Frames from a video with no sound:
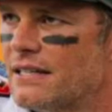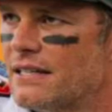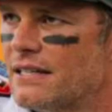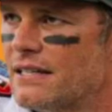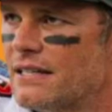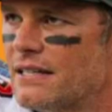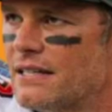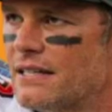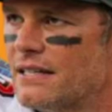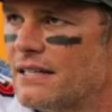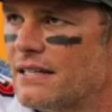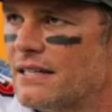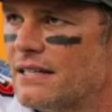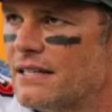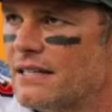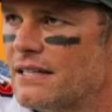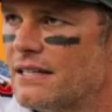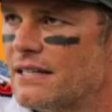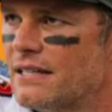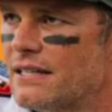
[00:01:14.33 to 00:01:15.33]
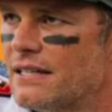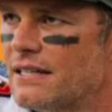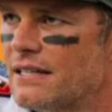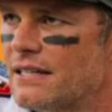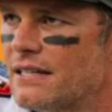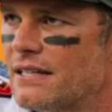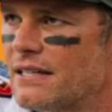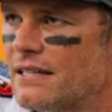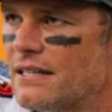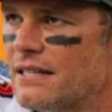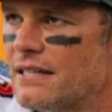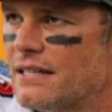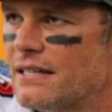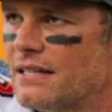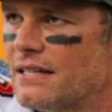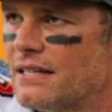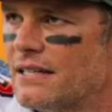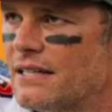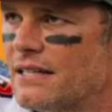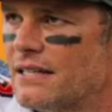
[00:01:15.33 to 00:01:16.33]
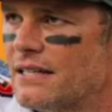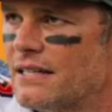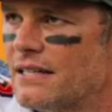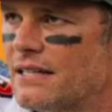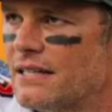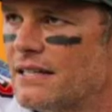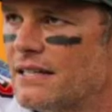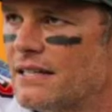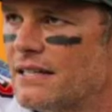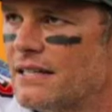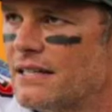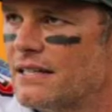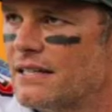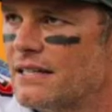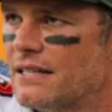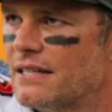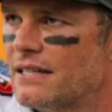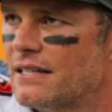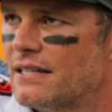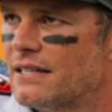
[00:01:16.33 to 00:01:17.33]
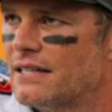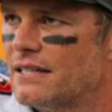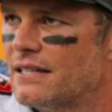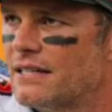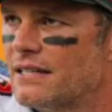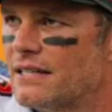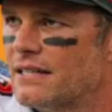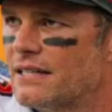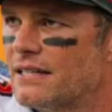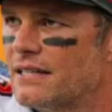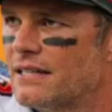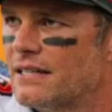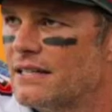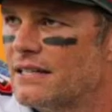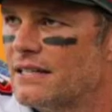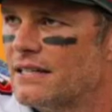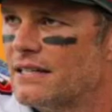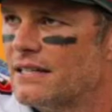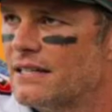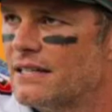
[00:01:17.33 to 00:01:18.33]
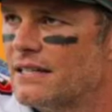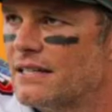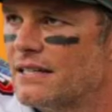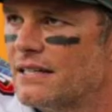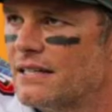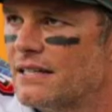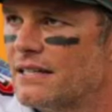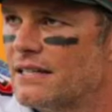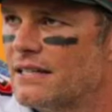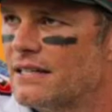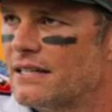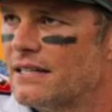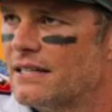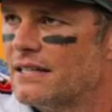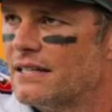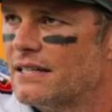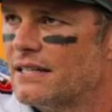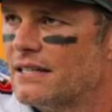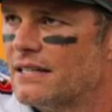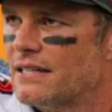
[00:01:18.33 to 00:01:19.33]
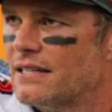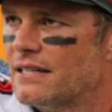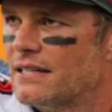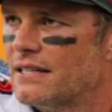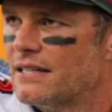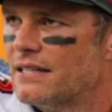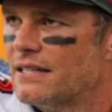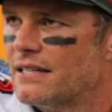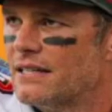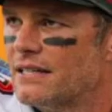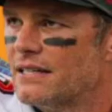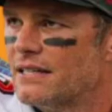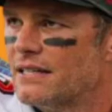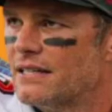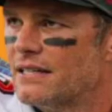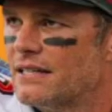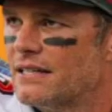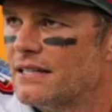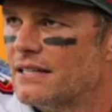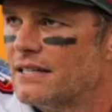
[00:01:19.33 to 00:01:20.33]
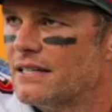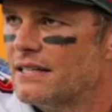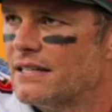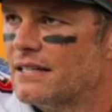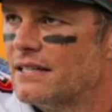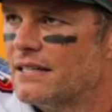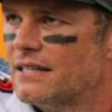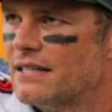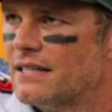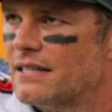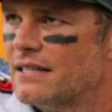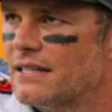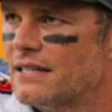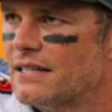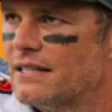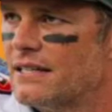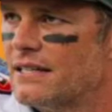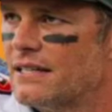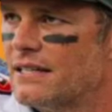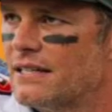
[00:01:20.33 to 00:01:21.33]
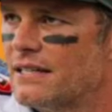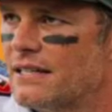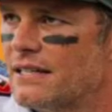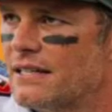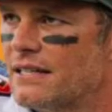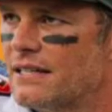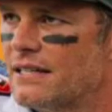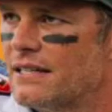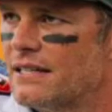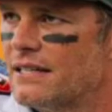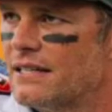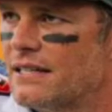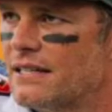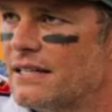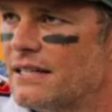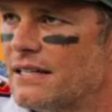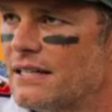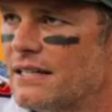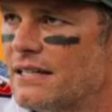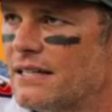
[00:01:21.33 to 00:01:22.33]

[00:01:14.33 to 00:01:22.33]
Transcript: (not speaking)